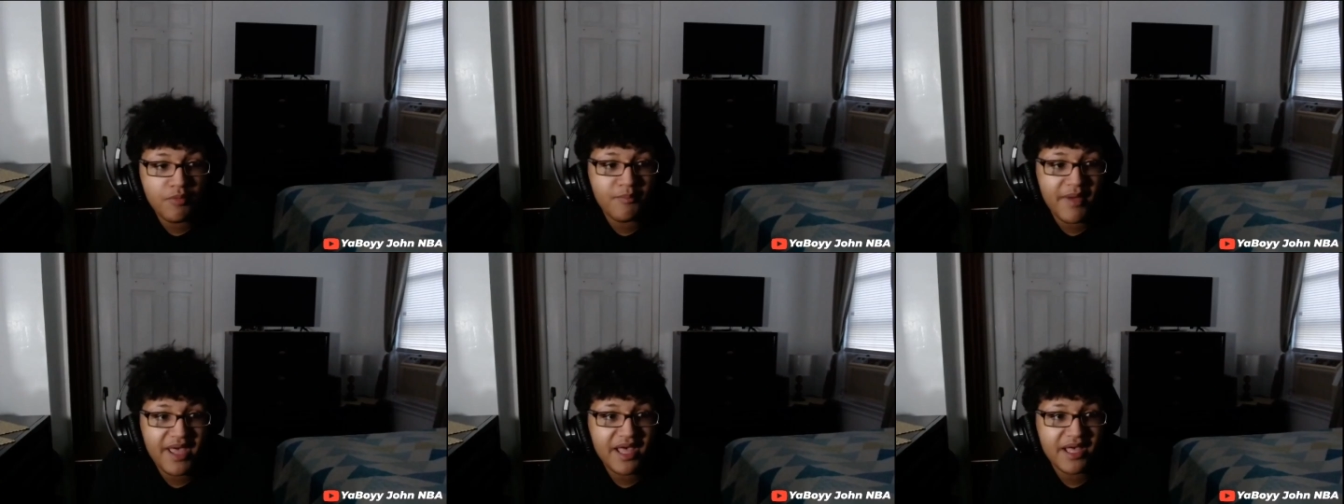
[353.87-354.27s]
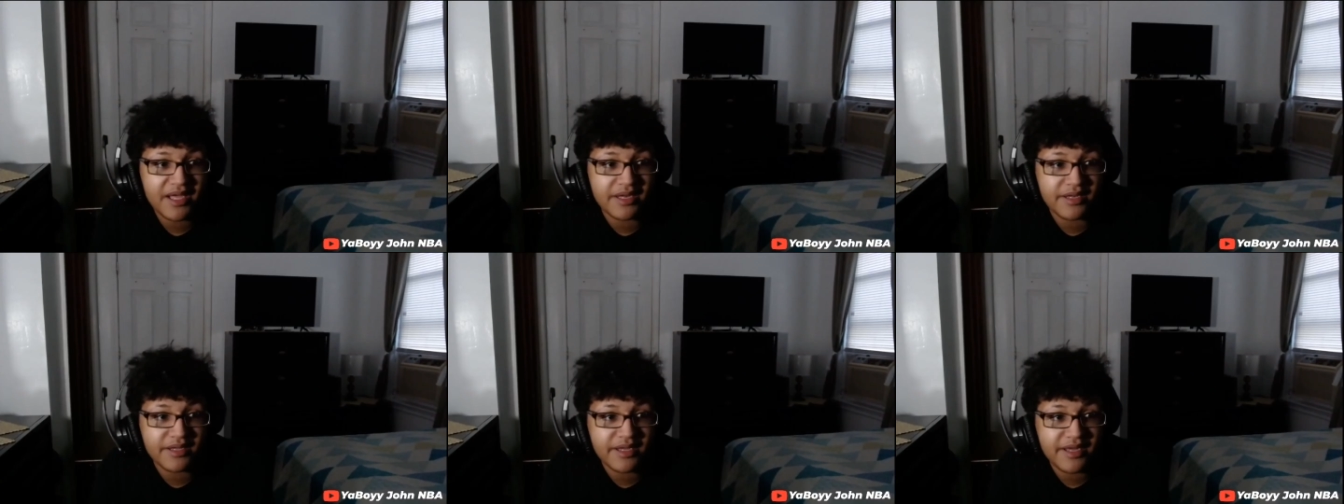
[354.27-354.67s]

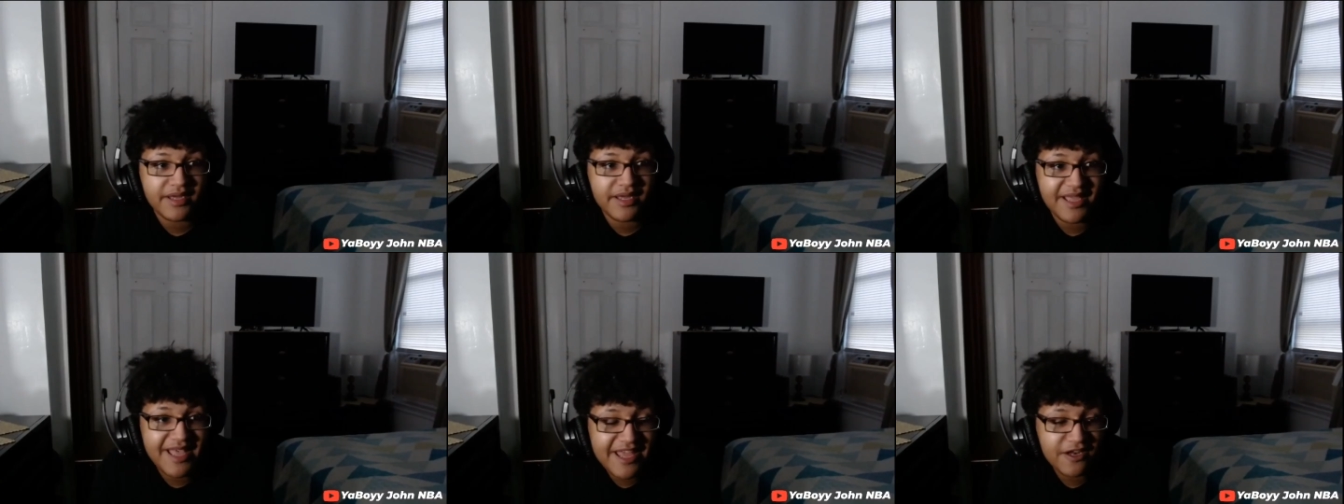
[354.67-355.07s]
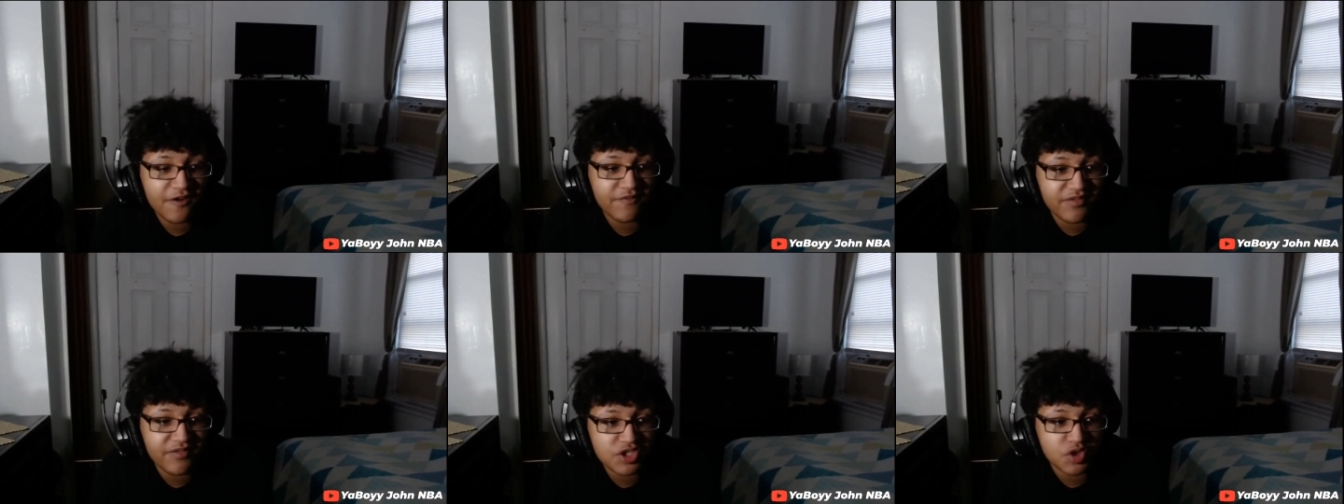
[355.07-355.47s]
man,
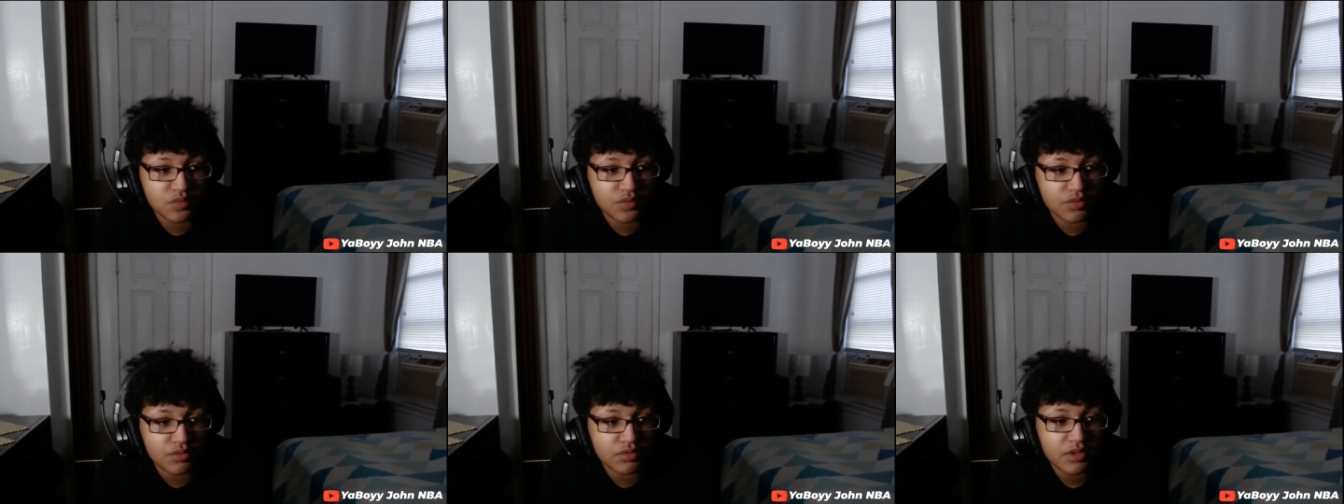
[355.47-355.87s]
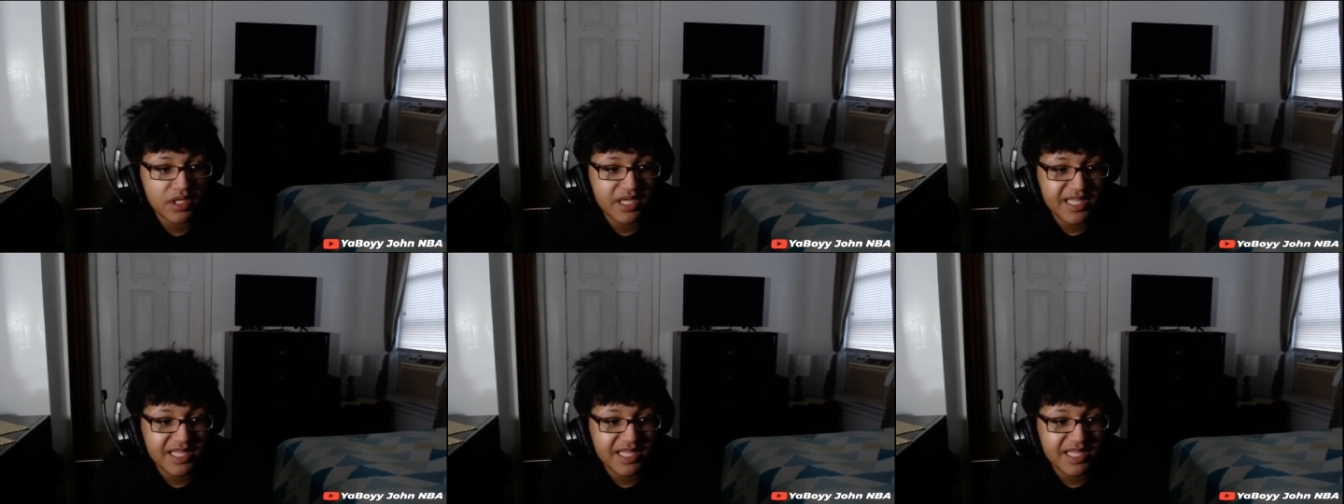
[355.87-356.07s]
individual,